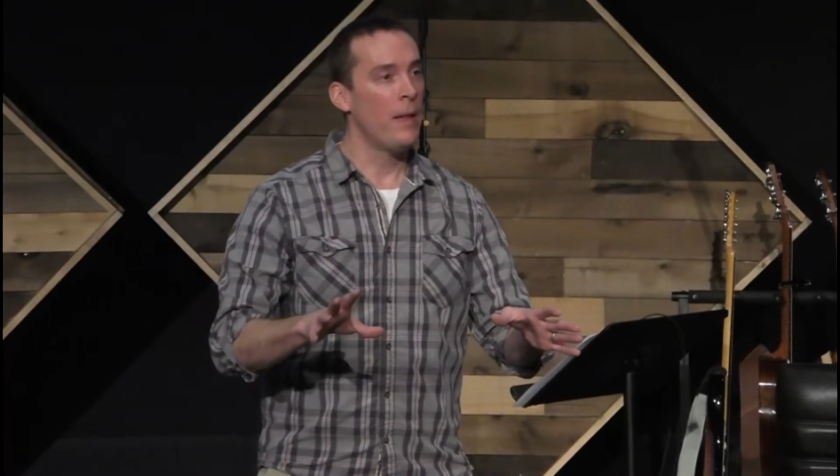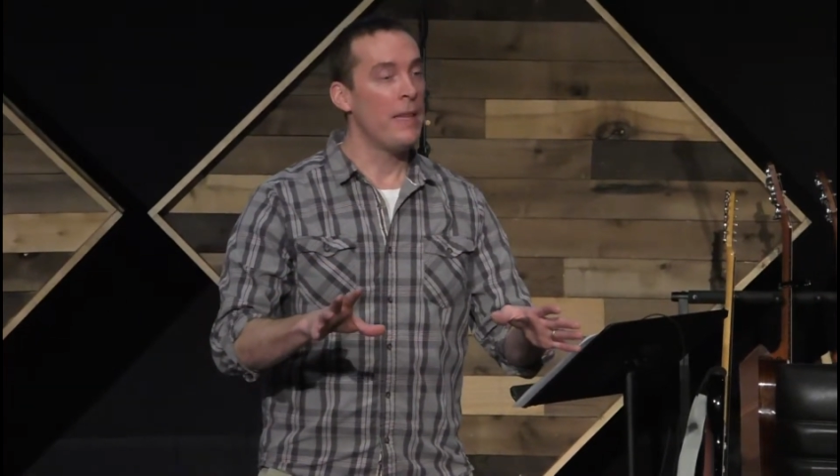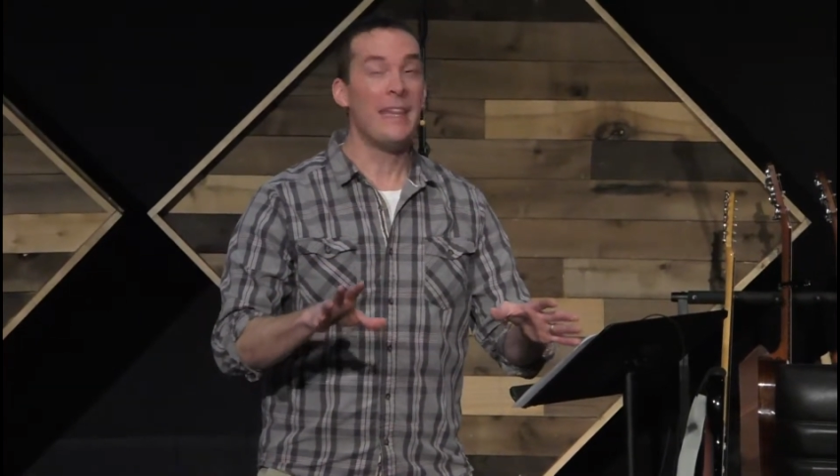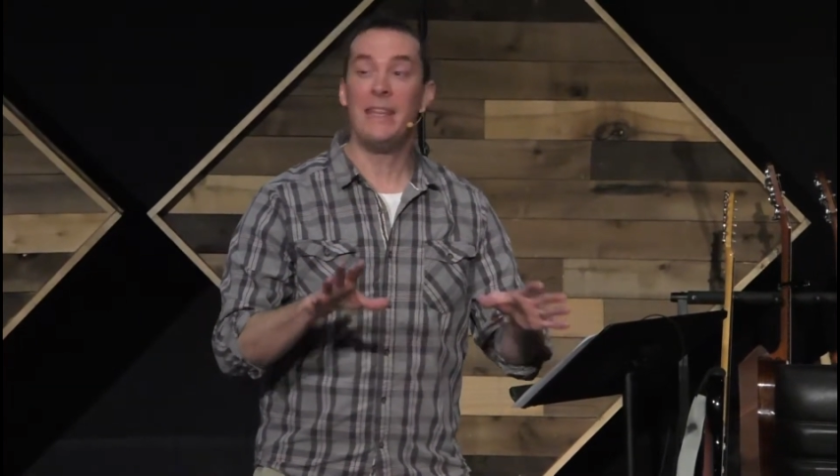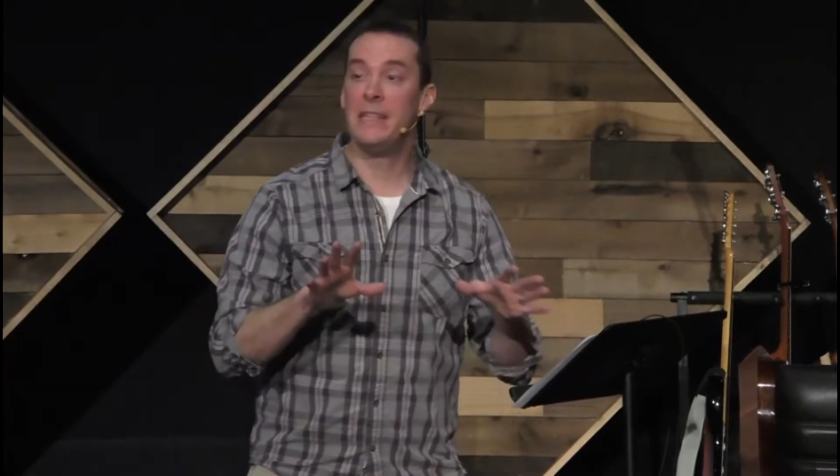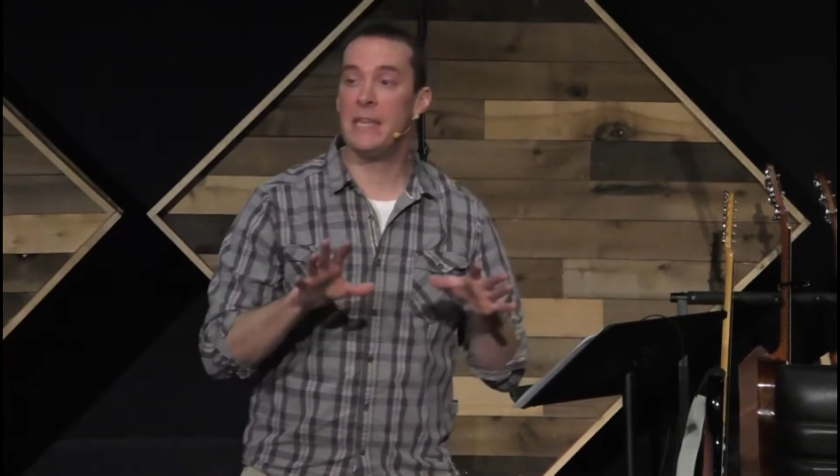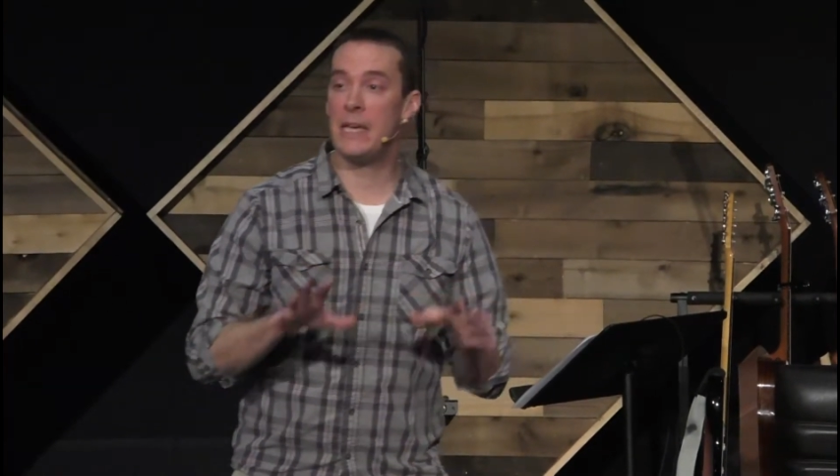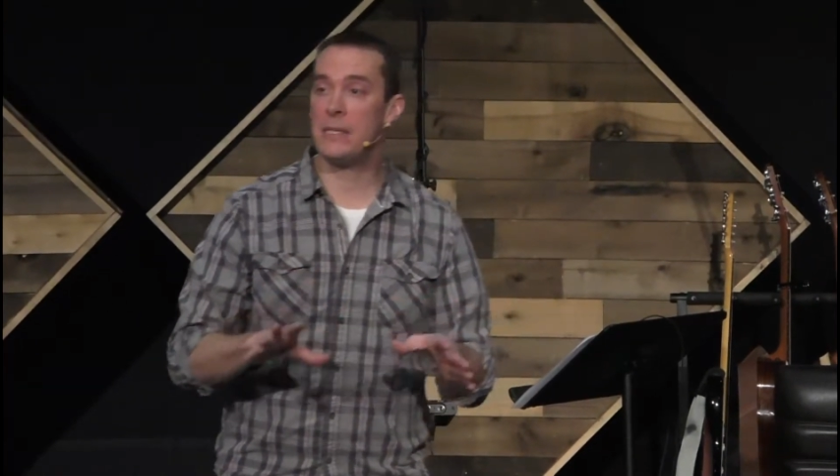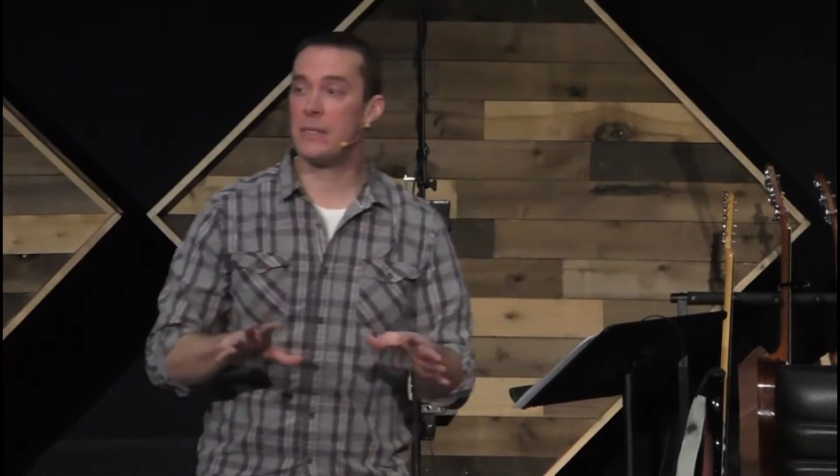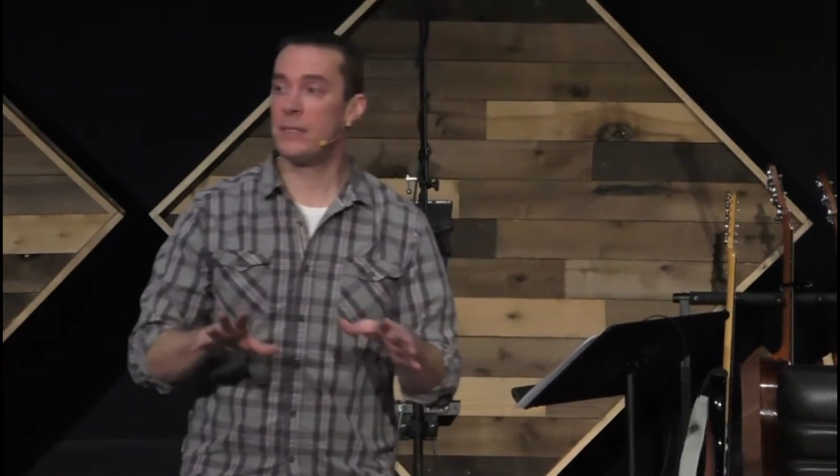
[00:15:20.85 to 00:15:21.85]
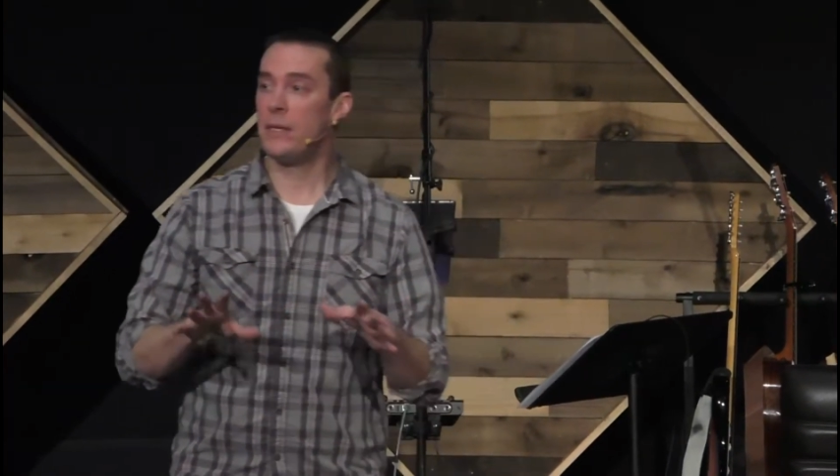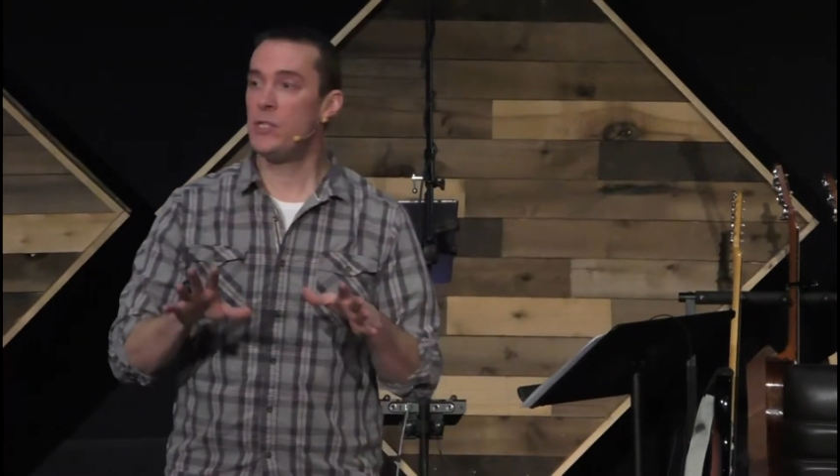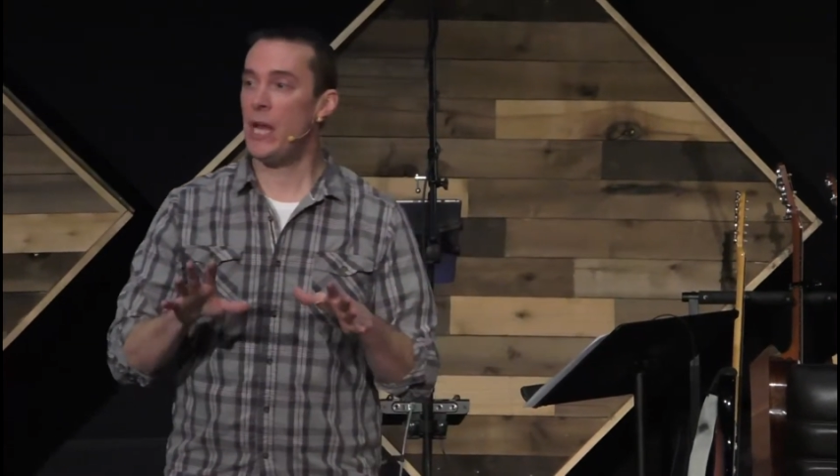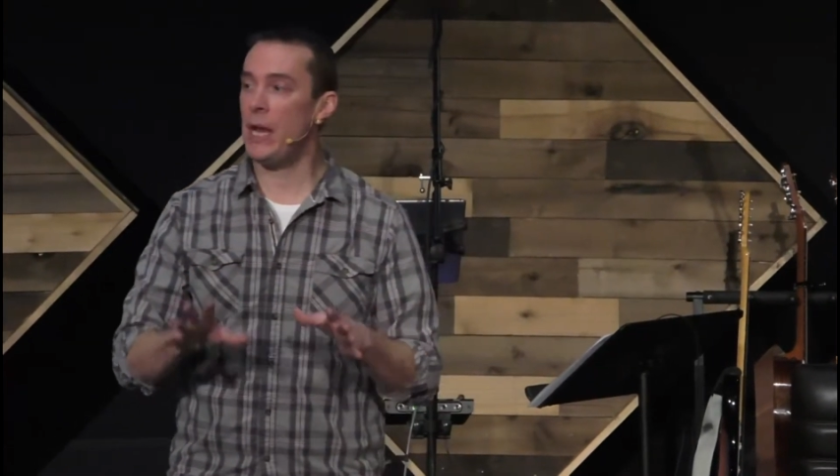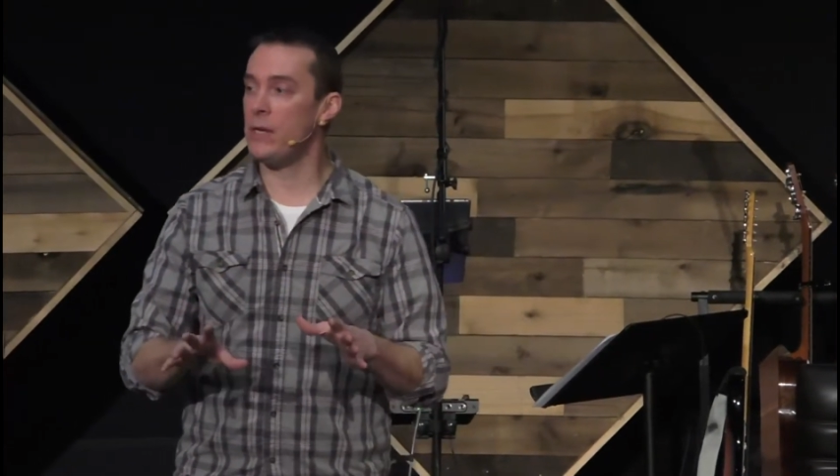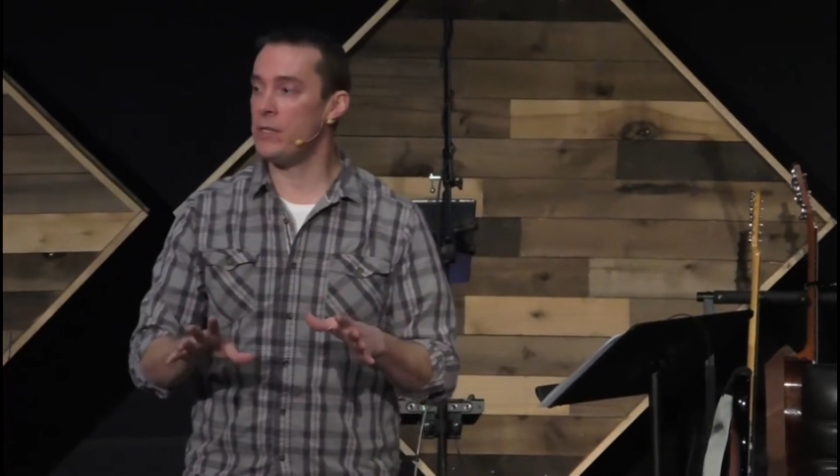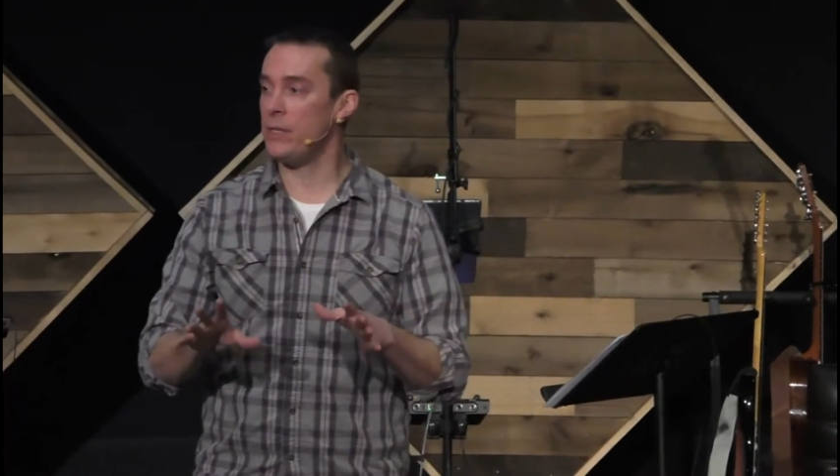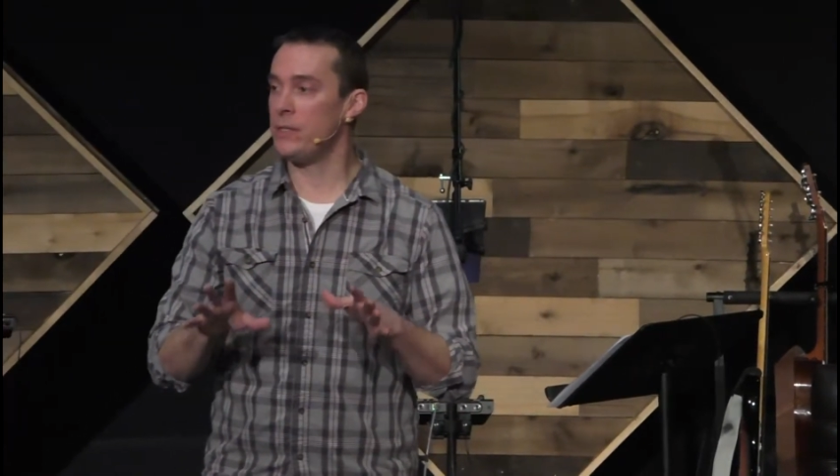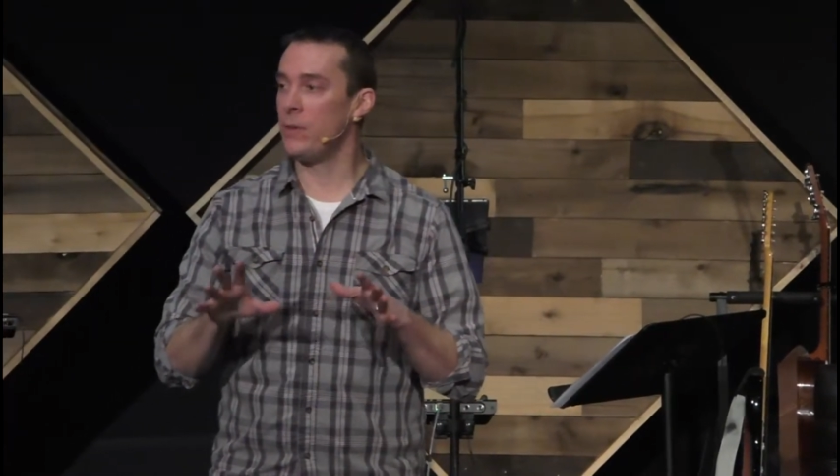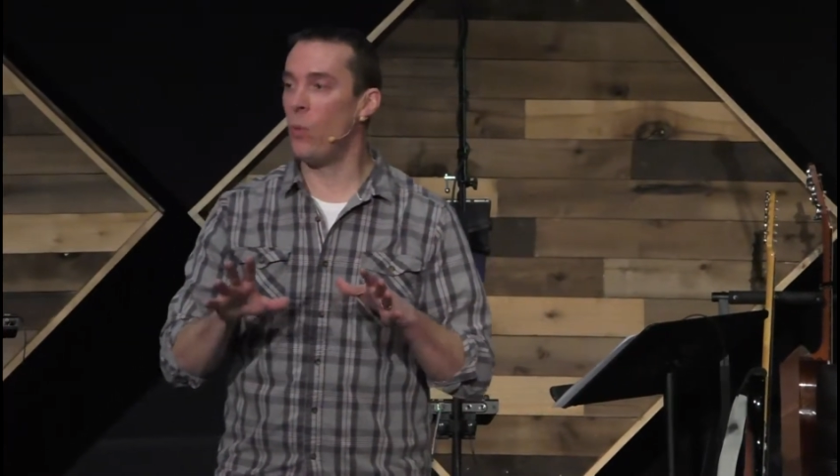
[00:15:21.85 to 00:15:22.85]
then this
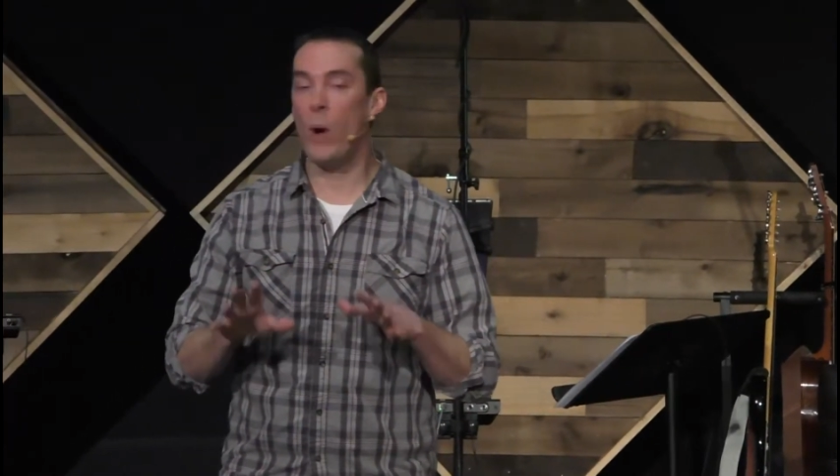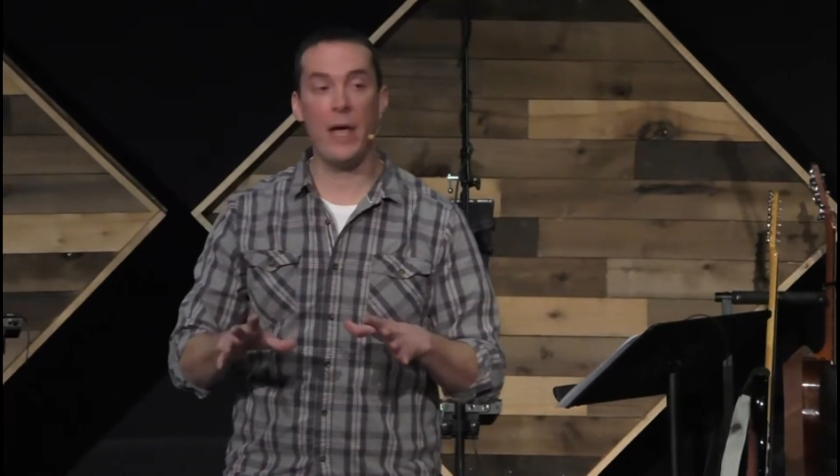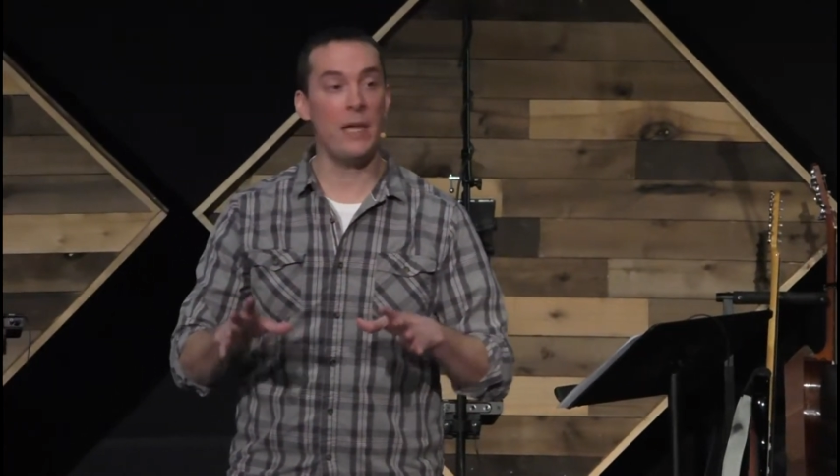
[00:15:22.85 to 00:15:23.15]
changes the way